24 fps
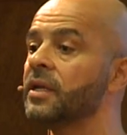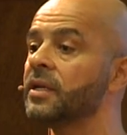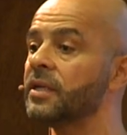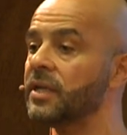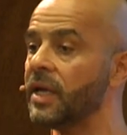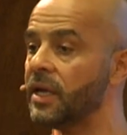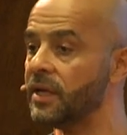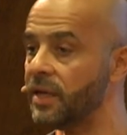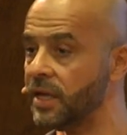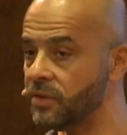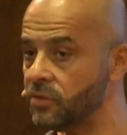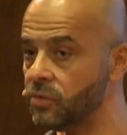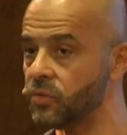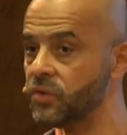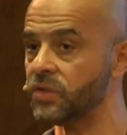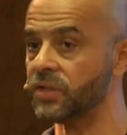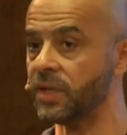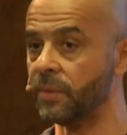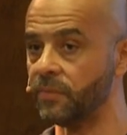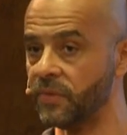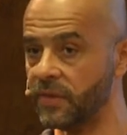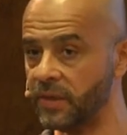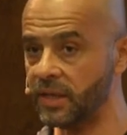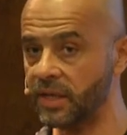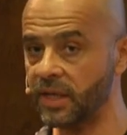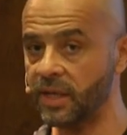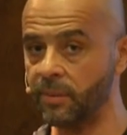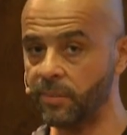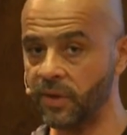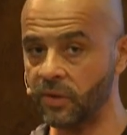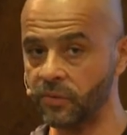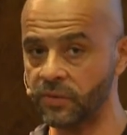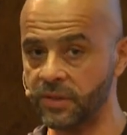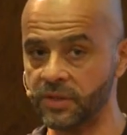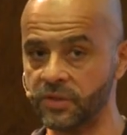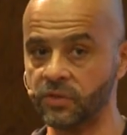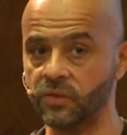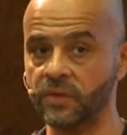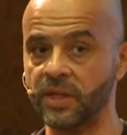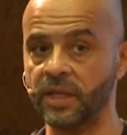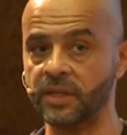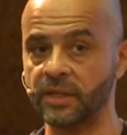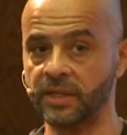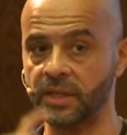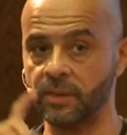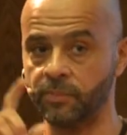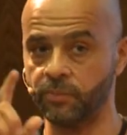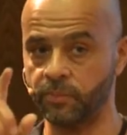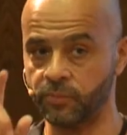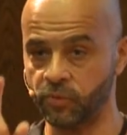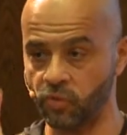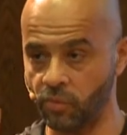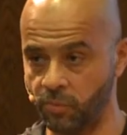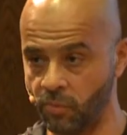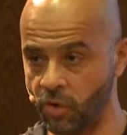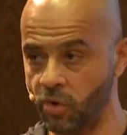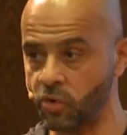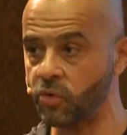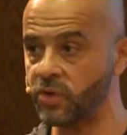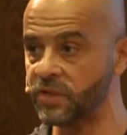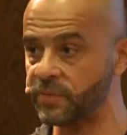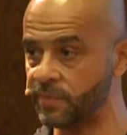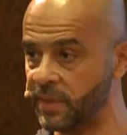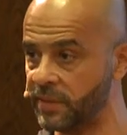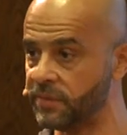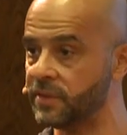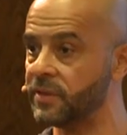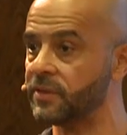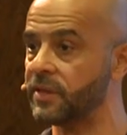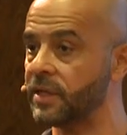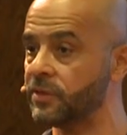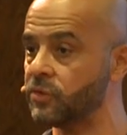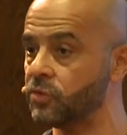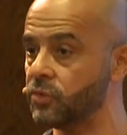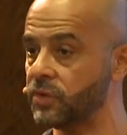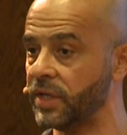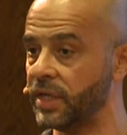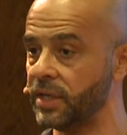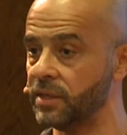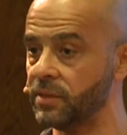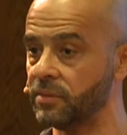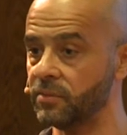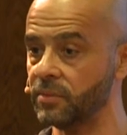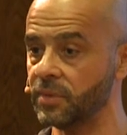can I do something about this so that tomorrow is better than today?